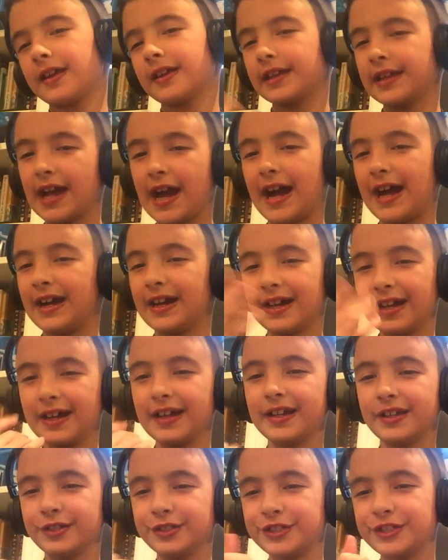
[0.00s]
Yeah,
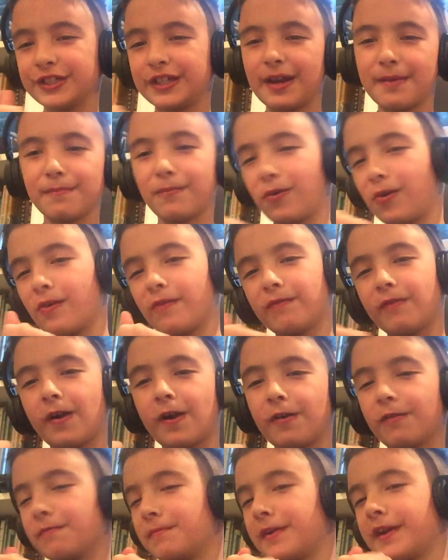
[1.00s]
you should get more of it
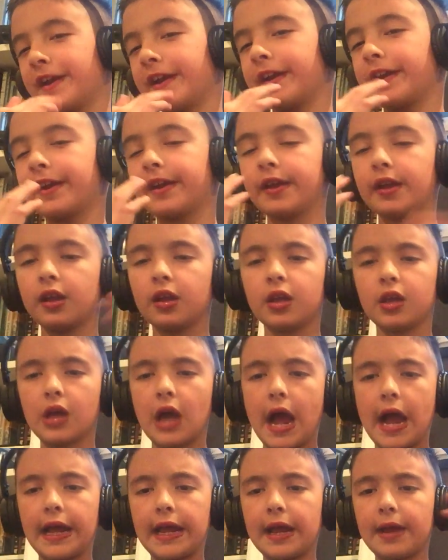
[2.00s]
out me.
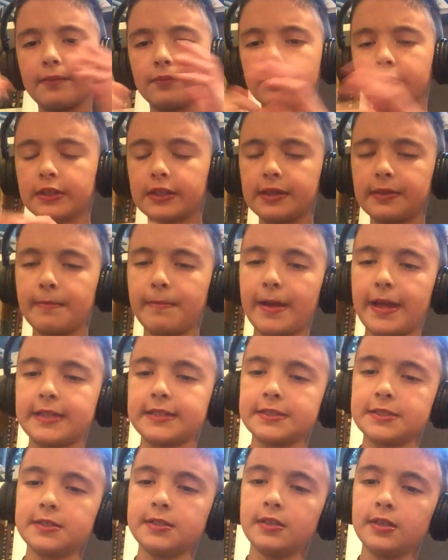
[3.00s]
I am really the
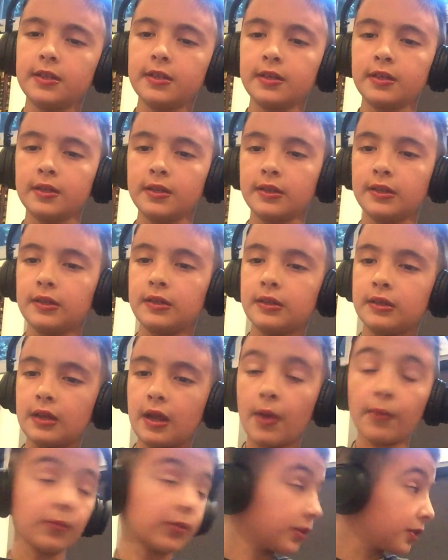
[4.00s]
best.
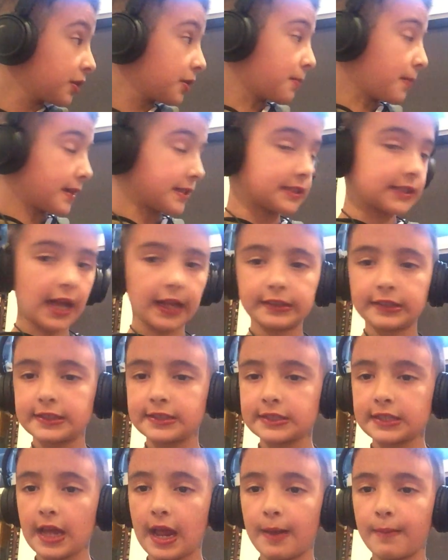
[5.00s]
I'm really the best at
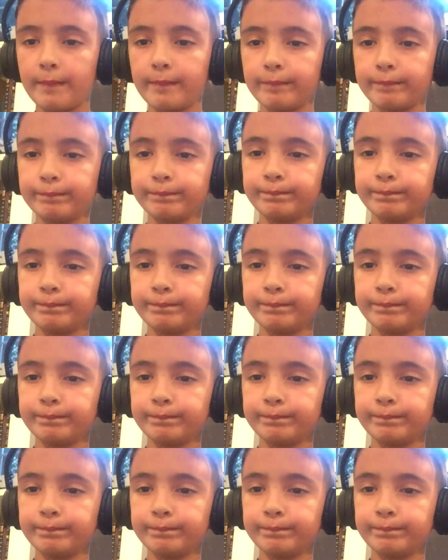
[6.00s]
this game.